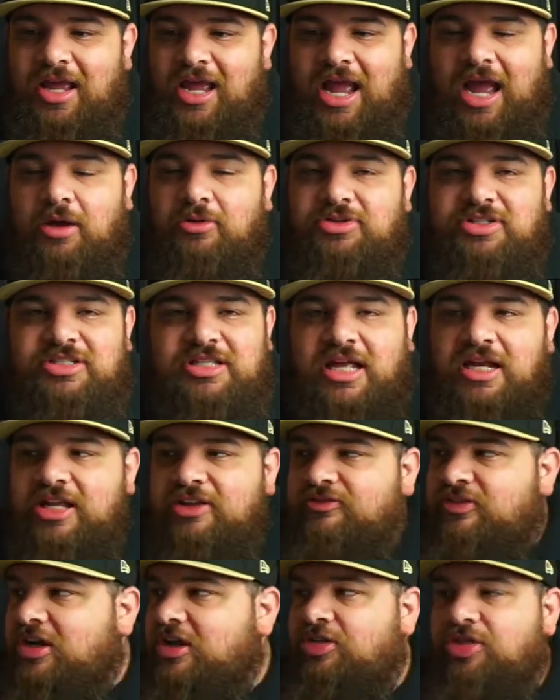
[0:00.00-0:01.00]
How is that
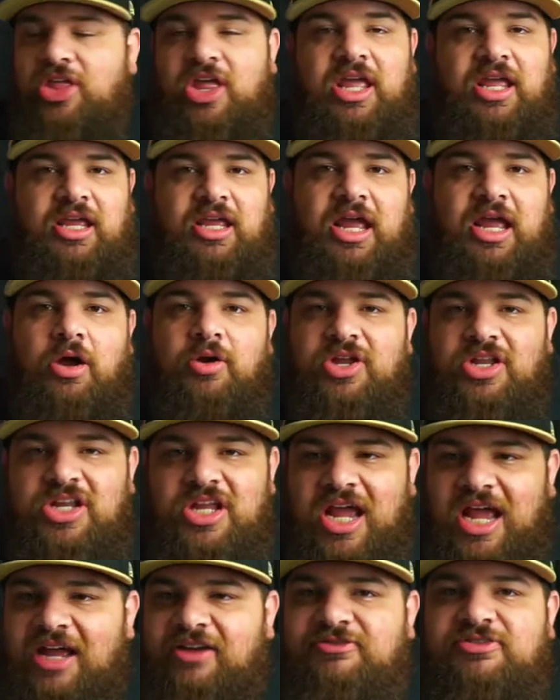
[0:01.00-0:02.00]
even a thing? How can
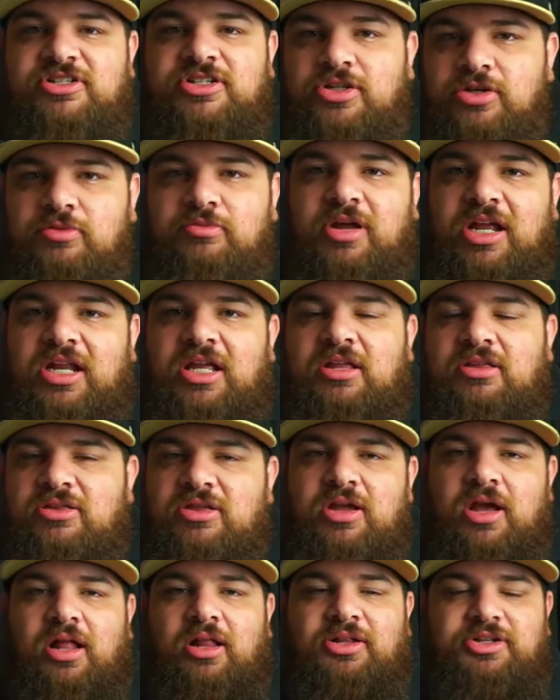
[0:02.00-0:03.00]
you have too many
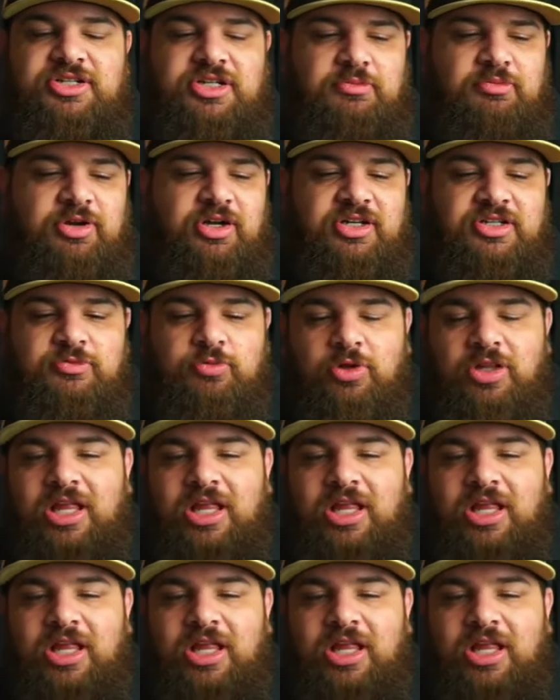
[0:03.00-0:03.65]
theology books?